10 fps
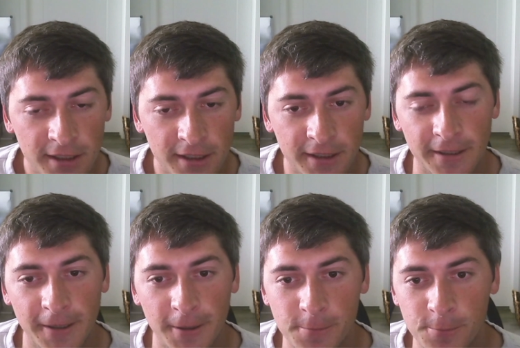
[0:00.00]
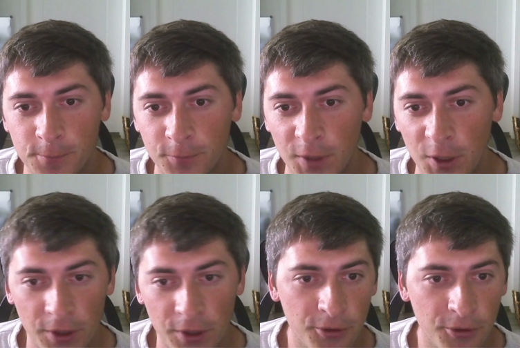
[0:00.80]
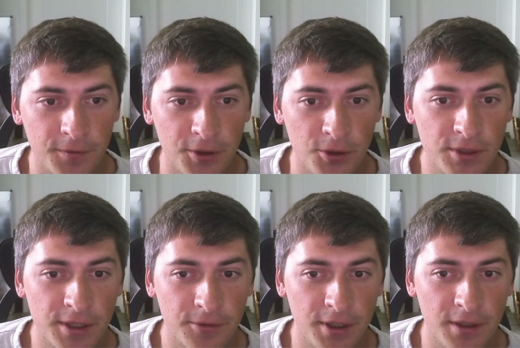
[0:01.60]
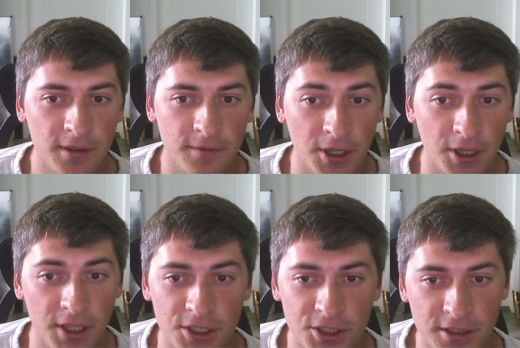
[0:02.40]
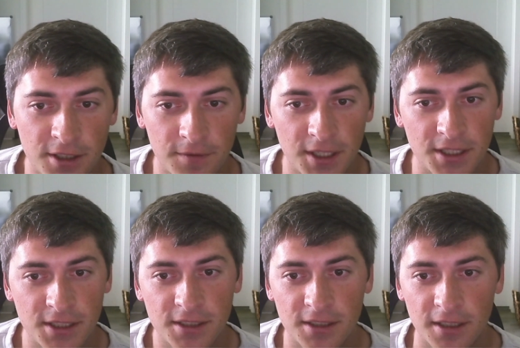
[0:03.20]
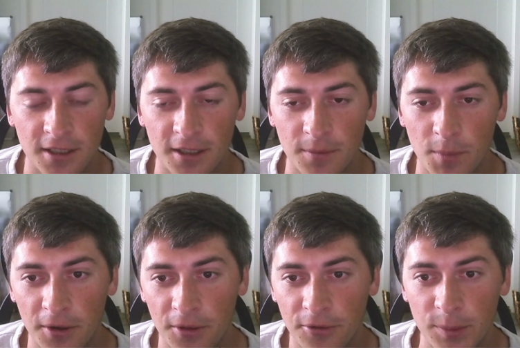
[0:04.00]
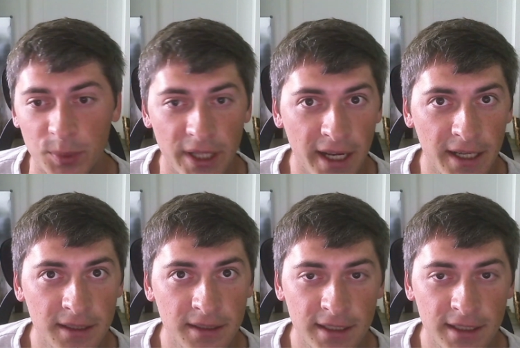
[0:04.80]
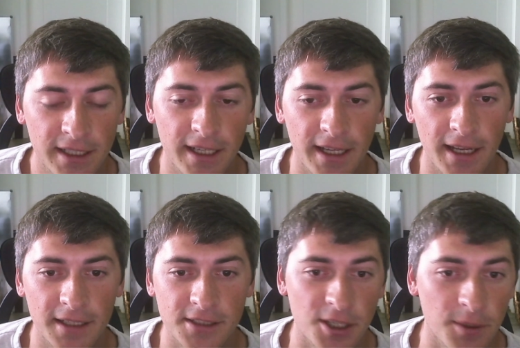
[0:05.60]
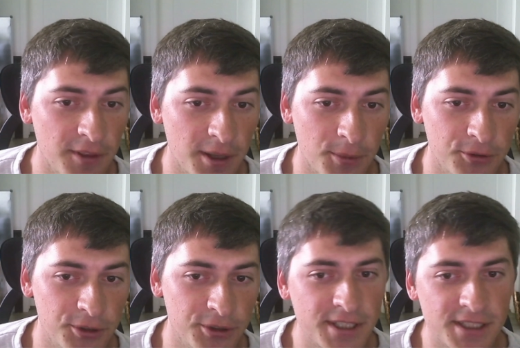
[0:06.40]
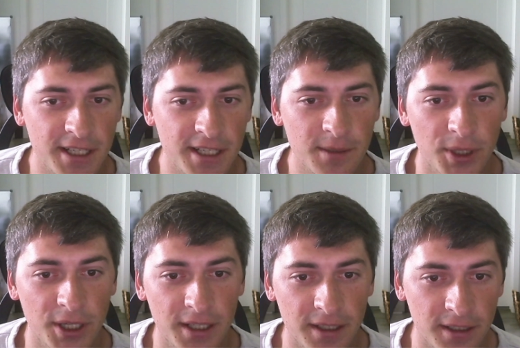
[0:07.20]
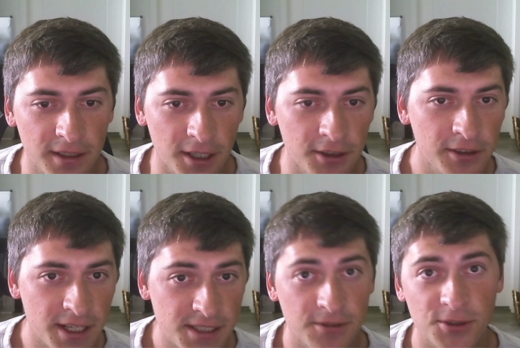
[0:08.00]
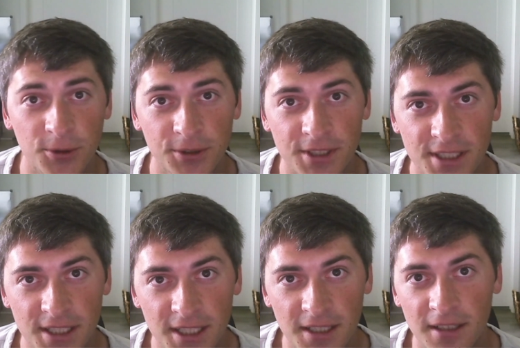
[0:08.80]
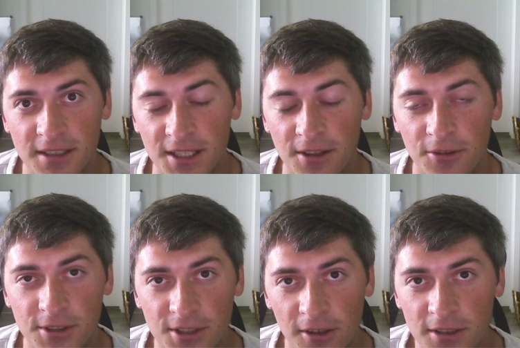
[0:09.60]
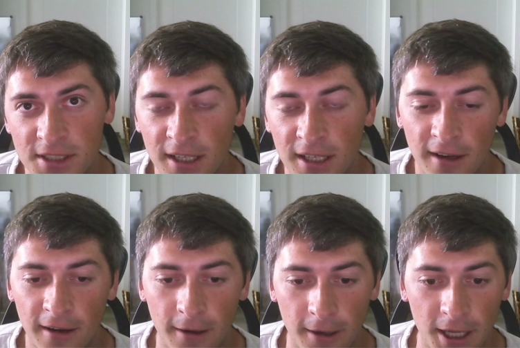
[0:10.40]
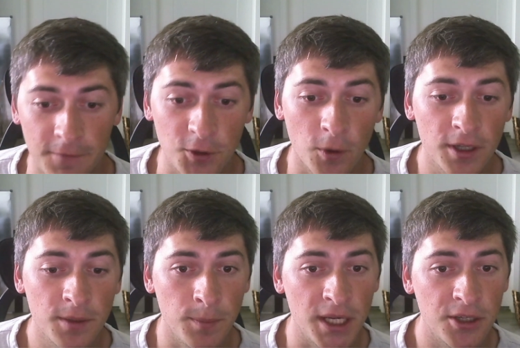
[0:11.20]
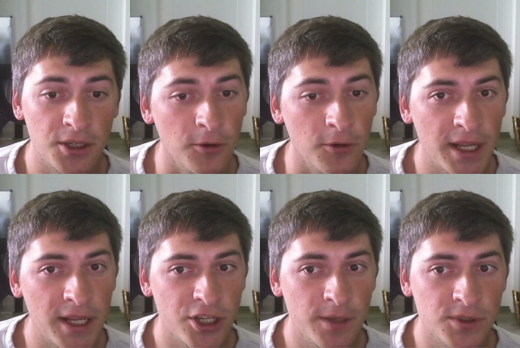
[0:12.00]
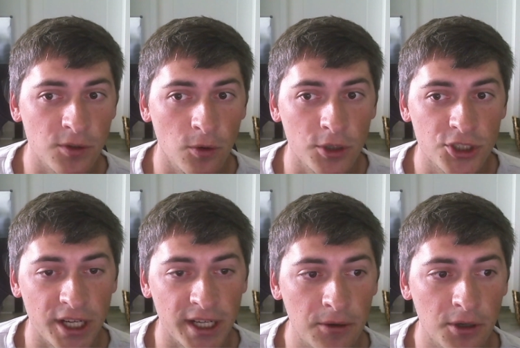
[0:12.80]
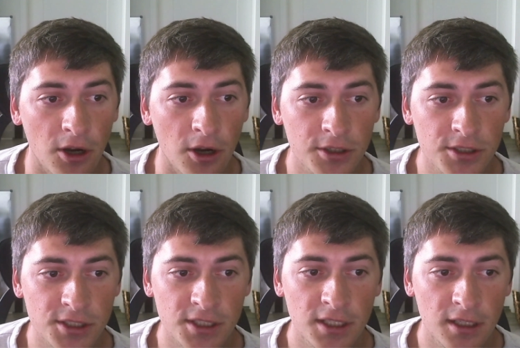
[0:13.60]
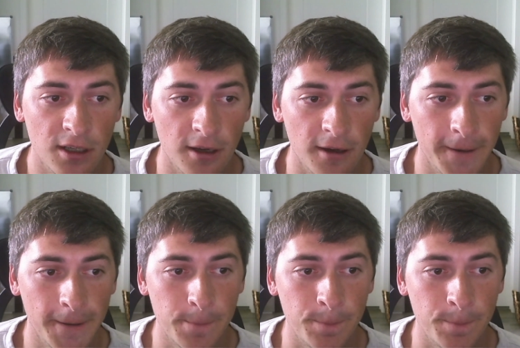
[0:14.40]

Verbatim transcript: Um, we went through a few different variations of this uh, Model three Plaid, and some of them unrealistic, but nonetheless, it was cool to see, see the results. Uh, if you want to make your own matchups or check out cars, Um,